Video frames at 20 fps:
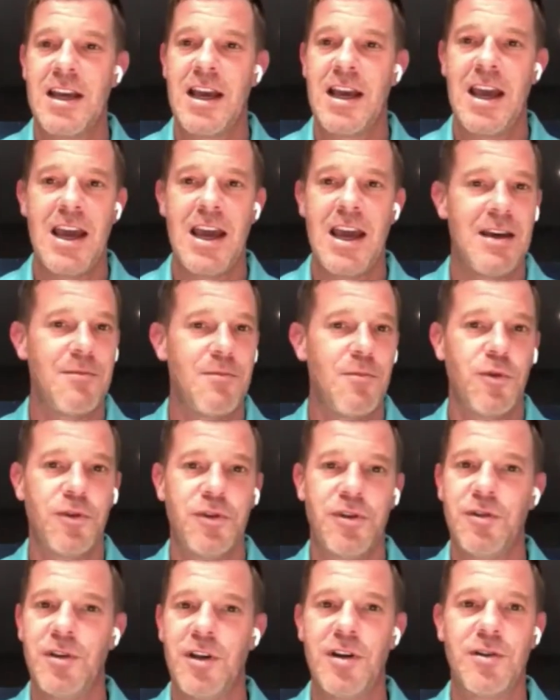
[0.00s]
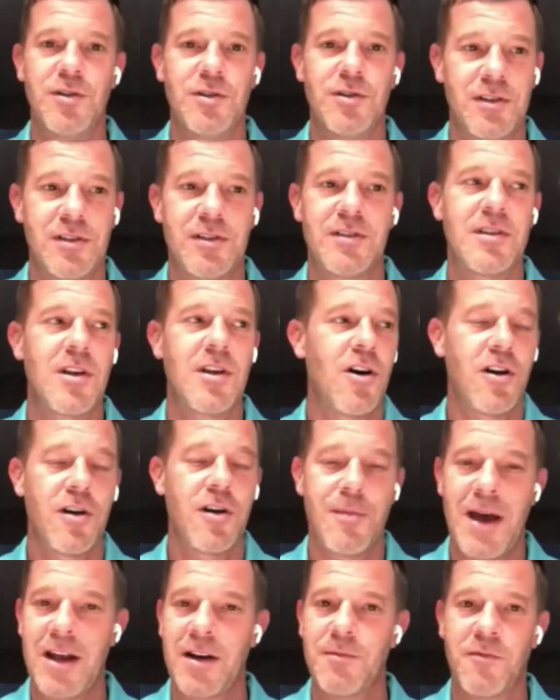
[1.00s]
and we'll do those and talk
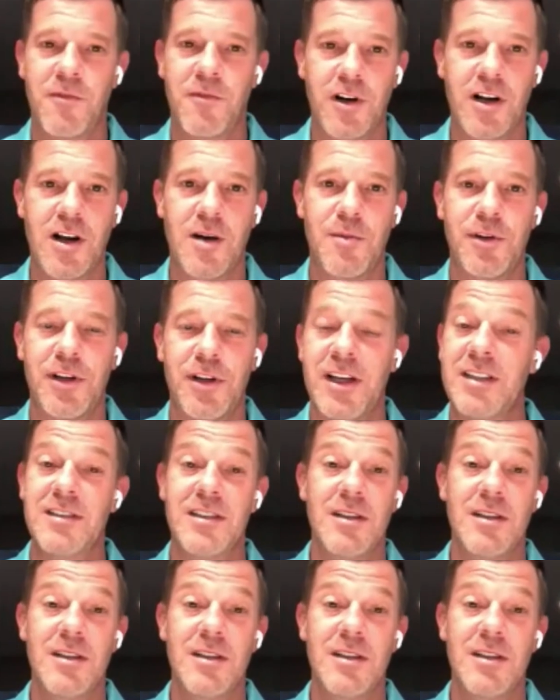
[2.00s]
about them for a couple of days.